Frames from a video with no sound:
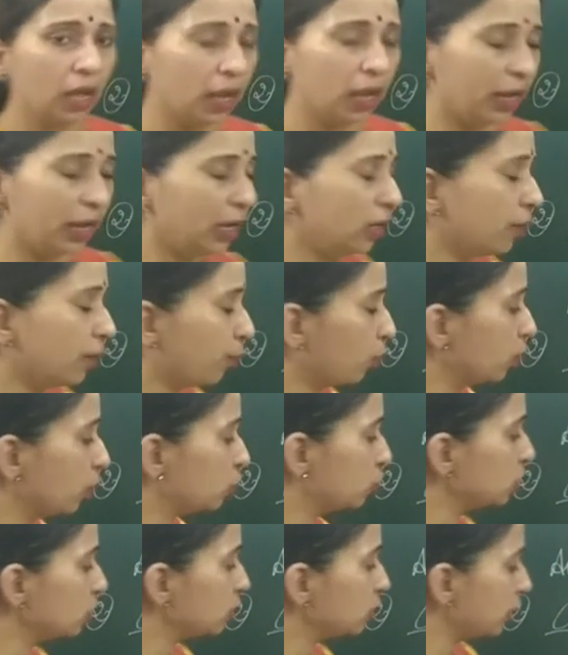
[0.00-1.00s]
Here
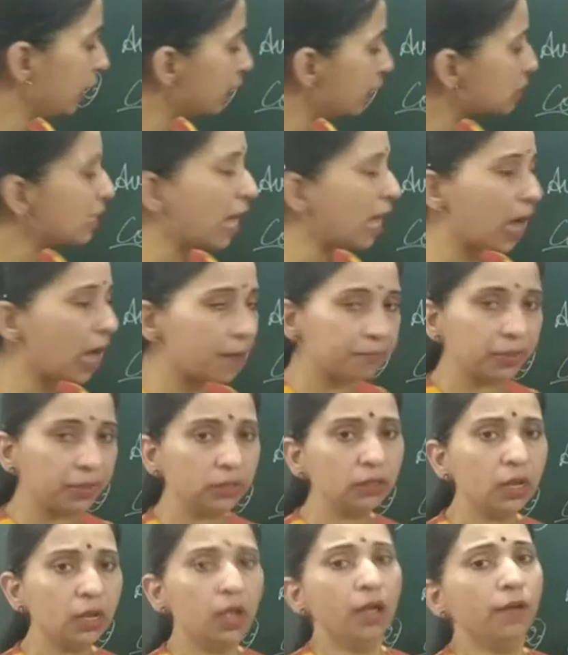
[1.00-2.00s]
reproduction is
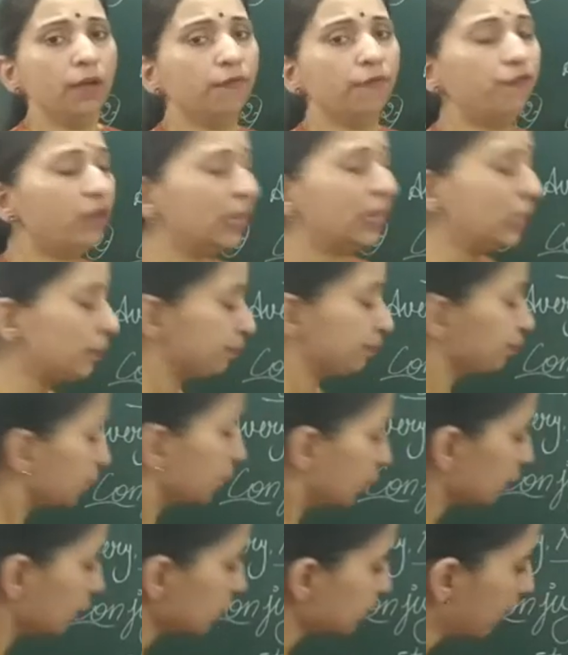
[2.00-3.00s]
happen when
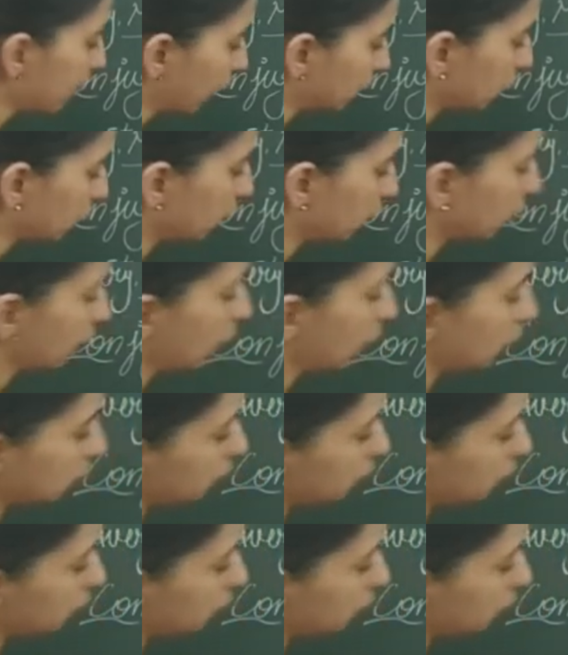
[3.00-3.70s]
this bacteria,